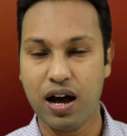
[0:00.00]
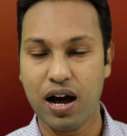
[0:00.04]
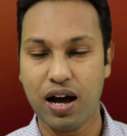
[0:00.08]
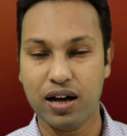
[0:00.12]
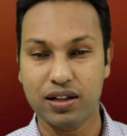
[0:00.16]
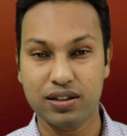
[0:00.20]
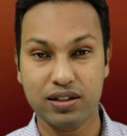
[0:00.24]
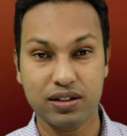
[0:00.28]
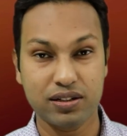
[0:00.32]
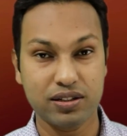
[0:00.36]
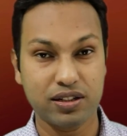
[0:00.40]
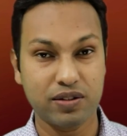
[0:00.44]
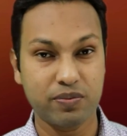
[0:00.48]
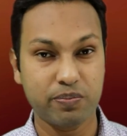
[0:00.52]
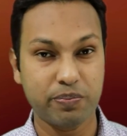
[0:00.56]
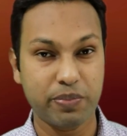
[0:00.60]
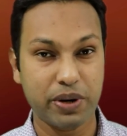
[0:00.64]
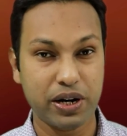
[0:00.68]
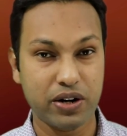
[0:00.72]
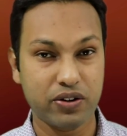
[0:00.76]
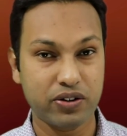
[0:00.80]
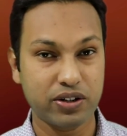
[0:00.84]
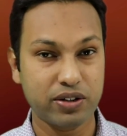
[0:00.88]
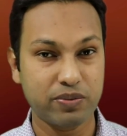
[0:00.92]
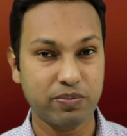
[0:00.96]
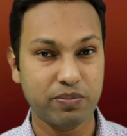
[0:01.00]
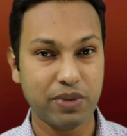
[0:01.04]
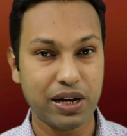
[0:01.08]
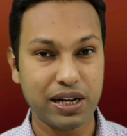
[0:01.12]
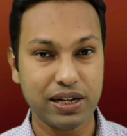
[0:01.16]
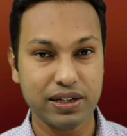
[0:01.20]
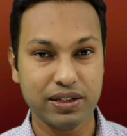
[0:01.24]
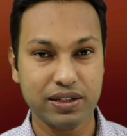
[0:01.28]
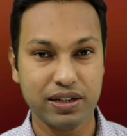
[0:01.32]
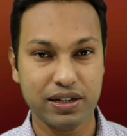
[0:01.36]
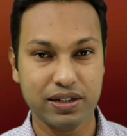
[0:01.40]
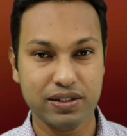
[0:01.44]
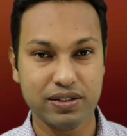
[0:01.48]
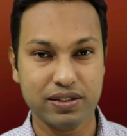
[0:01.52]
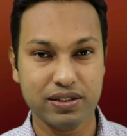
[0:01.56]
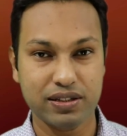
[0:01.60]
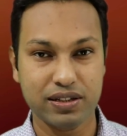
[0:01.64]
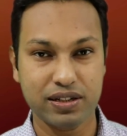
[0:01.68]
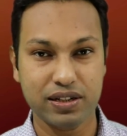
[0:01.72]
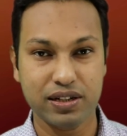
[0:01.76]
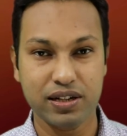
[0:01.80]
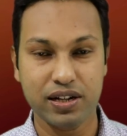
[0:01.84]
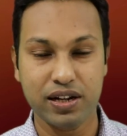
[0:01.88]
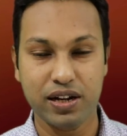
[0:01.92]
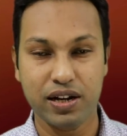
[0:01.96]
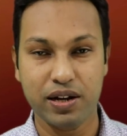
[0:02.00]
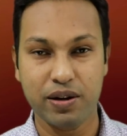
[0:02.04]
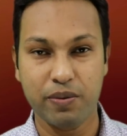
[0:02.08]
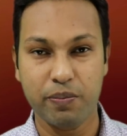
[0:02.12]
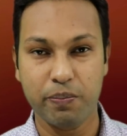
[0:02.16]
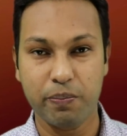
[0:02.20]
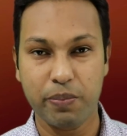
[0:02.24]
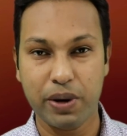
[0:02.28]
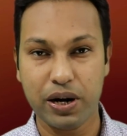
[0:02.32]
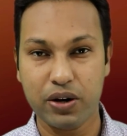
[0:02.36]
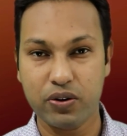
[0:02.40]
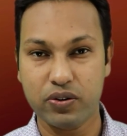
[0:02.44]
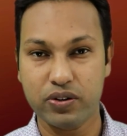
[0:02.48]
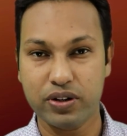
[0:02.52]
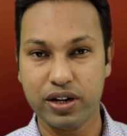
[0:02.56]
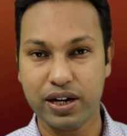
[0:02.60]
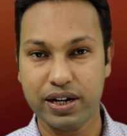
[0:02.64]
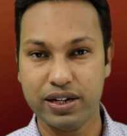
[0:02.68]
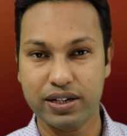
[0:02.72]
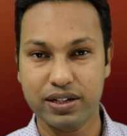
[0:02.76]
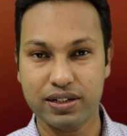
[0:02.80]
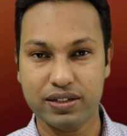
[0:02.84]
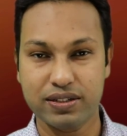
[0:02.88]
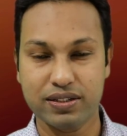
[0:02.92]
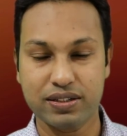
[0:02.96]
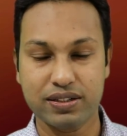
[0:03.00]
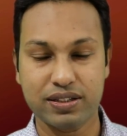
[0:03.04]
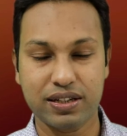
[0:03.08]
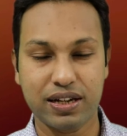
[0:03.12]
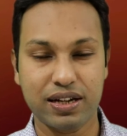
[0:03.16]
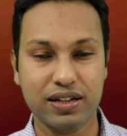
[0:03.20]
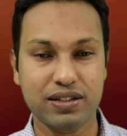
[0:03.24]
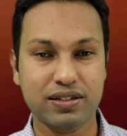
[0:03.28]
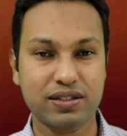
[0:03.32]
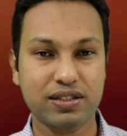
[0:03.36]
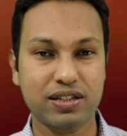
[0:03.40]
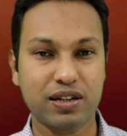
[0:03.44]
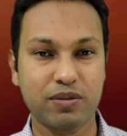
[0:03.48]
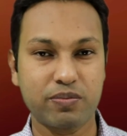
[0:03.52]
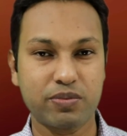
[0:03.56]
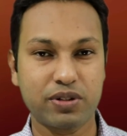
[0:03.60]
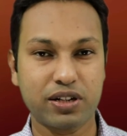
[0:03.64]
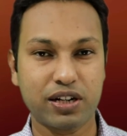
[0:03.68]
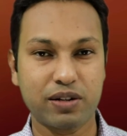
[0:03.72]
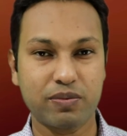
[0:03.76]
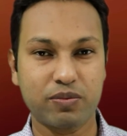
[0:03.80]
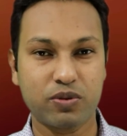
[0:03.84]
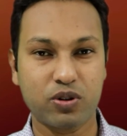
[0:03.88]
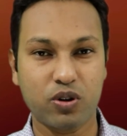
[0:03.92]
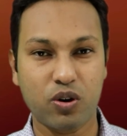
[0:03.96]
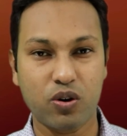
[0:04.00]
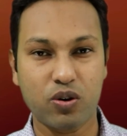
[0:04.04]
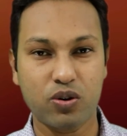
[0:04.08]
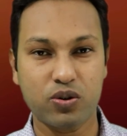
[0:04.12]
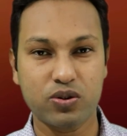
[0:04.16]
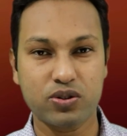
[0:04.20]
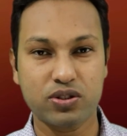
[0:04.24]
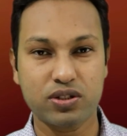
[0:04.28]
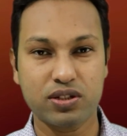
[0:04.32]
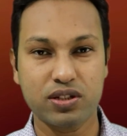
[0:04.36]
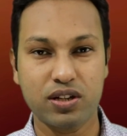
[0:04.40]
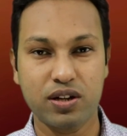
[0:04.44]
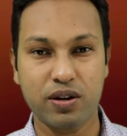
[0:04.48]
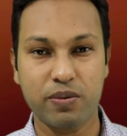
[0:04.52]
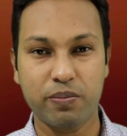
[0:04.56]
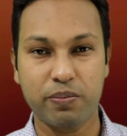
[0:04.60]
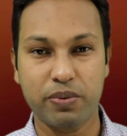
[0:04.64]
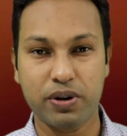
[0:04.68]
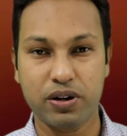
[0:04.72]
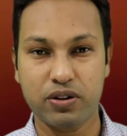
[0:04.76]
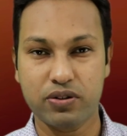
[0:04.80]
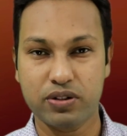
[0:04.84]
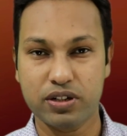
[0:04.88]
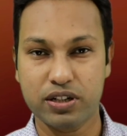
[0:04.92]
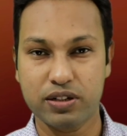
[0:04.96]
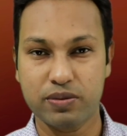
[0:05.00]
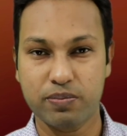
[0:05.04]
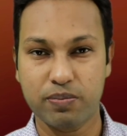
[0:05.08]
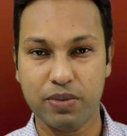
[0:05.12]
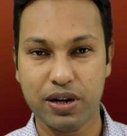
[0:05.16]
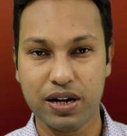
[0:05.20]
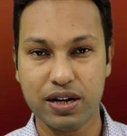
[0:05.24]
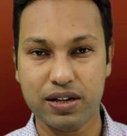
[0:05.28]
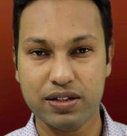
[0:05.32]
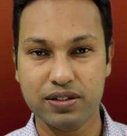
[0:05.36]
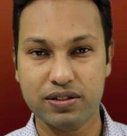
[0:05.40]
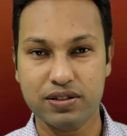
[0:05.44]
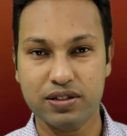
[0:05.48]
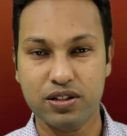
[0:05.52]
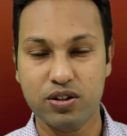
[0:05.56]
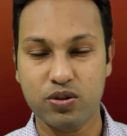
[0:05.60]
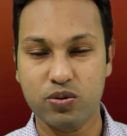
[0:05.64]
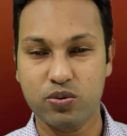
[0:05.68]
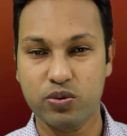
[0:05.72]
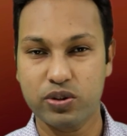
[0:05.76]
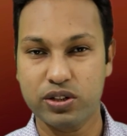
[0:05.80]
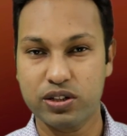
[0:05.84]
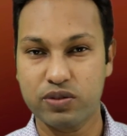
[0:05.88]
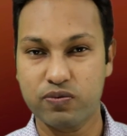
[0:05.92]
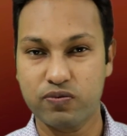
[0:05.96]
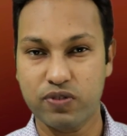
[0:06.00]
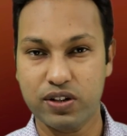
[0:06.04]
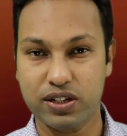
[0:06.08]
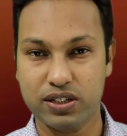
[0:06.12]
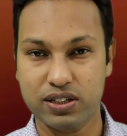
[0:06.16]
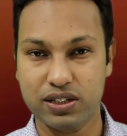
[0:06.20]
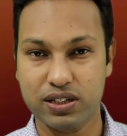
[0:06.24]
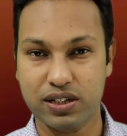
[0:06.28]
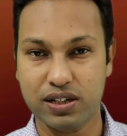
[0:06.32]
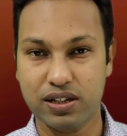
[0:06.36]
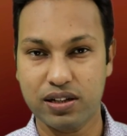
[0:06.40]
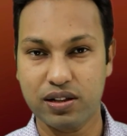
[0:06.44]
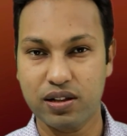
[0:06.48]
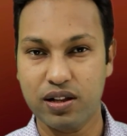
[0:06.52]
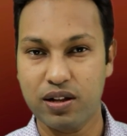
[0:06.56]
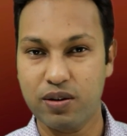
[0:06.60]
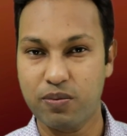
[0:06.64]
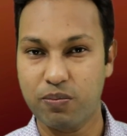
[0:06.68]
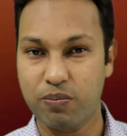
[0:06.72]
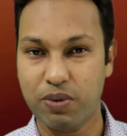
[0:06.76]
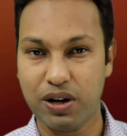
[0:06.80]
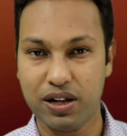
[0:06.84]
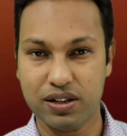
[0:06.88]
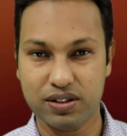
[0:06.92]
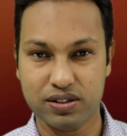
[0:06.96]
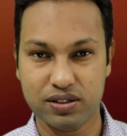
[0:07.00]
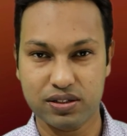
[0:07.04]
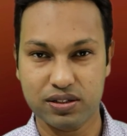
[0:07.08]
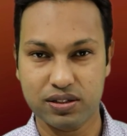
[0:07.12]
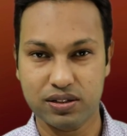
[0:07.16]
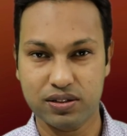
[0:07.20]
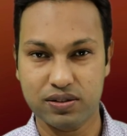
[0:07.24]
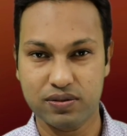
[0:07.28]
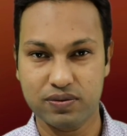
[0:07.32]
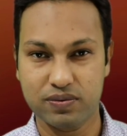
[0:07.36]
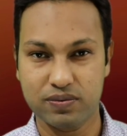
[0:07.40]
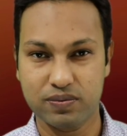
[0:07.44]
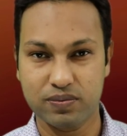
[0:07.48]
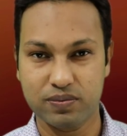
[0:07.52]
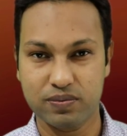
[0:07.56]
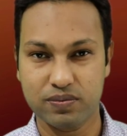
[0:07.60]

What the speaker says: Other than parotid malignancy, parotitis can sometime cause parotid mass with facial palsy.